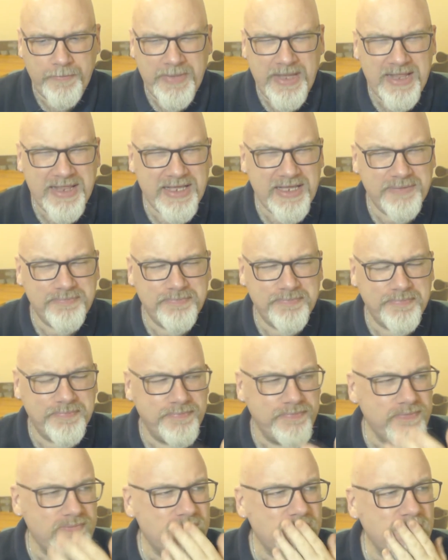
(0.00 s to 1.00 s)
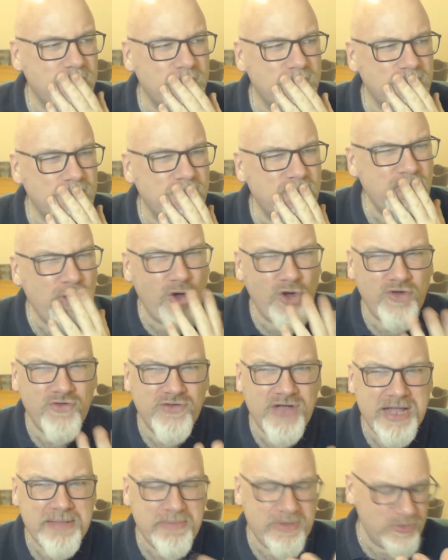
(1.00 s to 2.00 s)
Yeah, like a, not
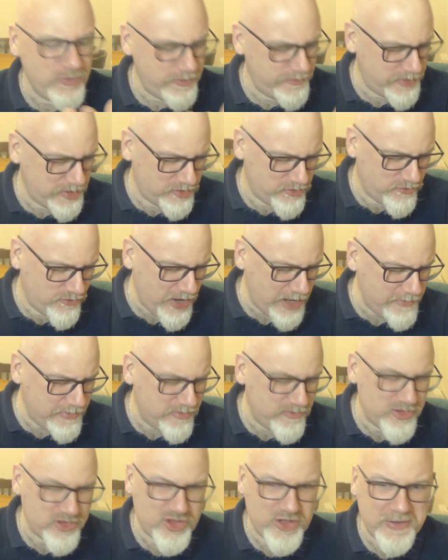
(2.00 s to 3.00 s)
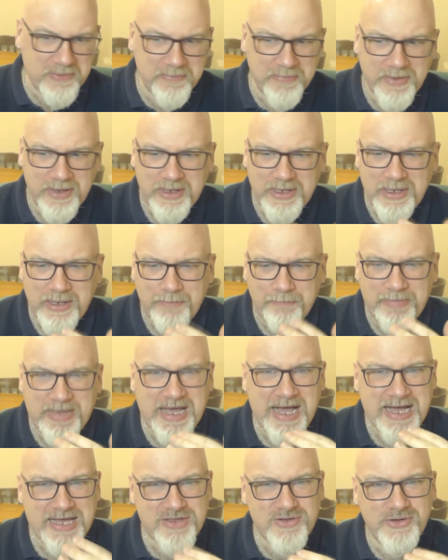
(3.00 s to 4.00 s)
cran, I don't know if there's cranberries in it, but
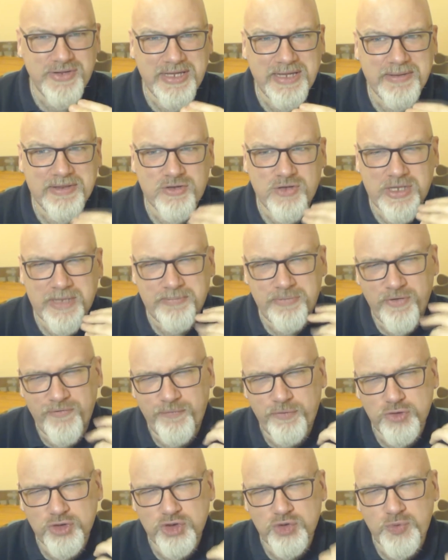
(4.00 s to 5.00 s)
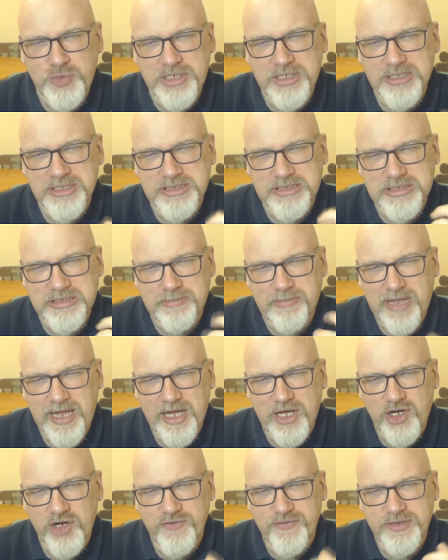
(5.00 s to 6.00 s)
it has got that. It's got that beautiful sweetness of the
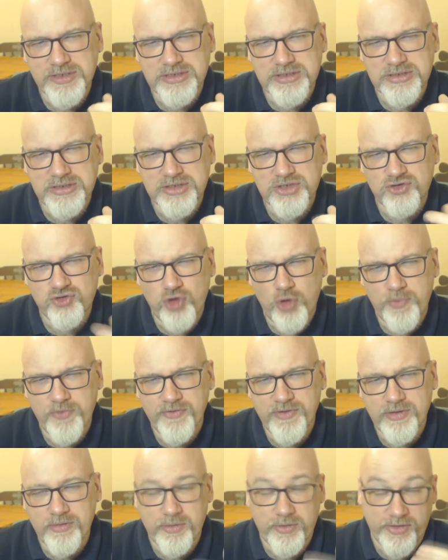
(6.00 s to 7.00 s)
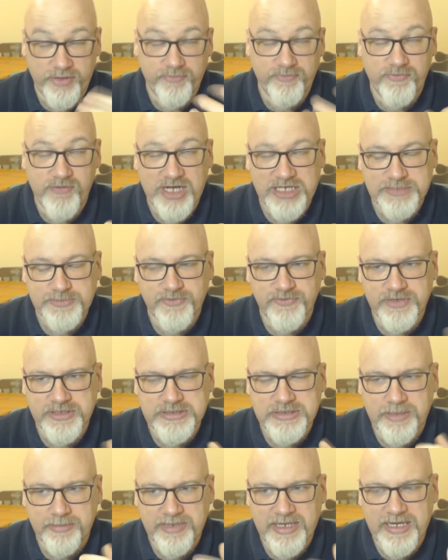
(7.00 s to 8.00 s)
black currants and the strawberry, or the
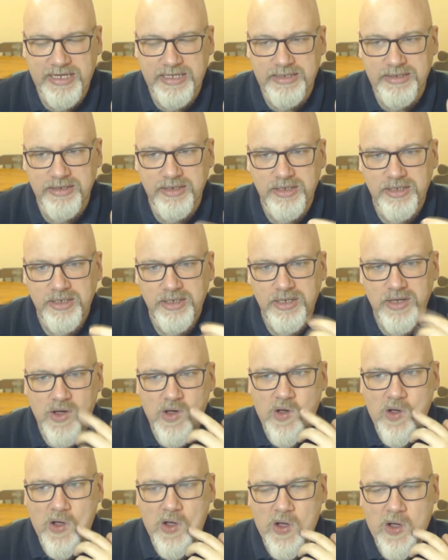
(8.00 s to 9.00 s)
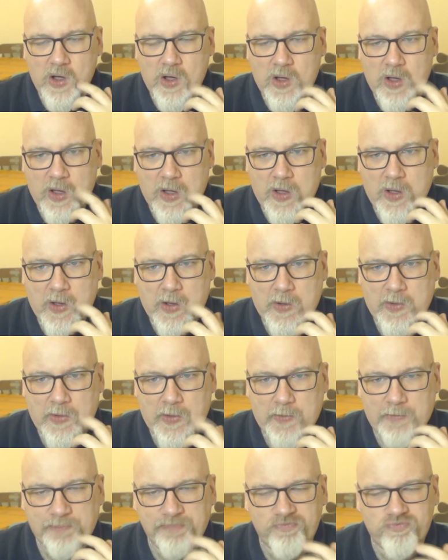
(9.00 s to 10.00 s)
raspberries that I'm getting.
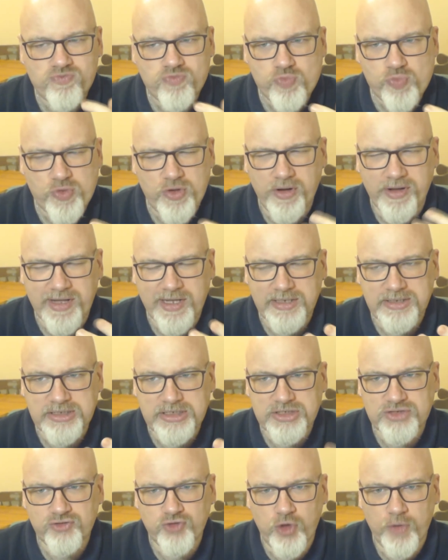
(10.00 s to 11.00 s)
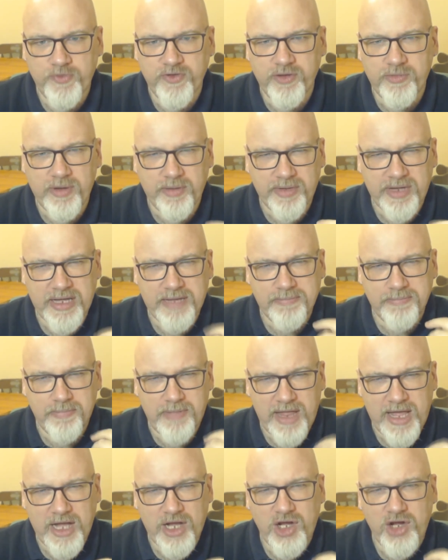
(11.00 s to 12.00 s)
No, I can't taste strawberry, but I'm getting
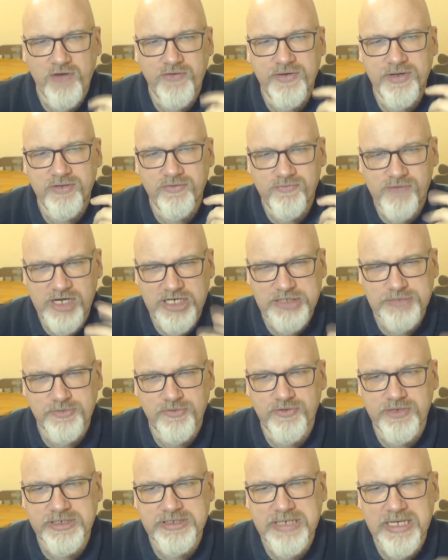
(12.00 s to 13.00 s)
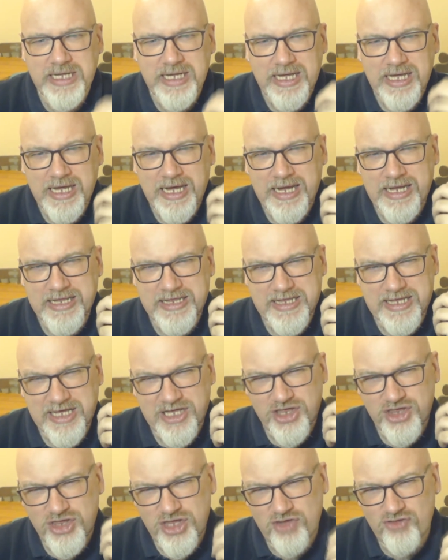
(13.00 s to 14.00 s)
black currant, raspberries, and it's like
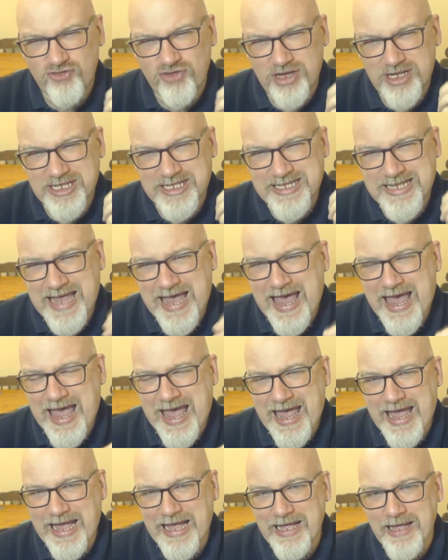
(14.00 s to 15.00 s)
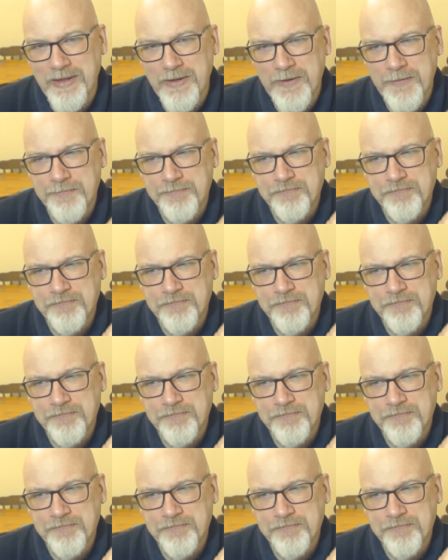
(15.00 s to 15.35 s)
a citric tang,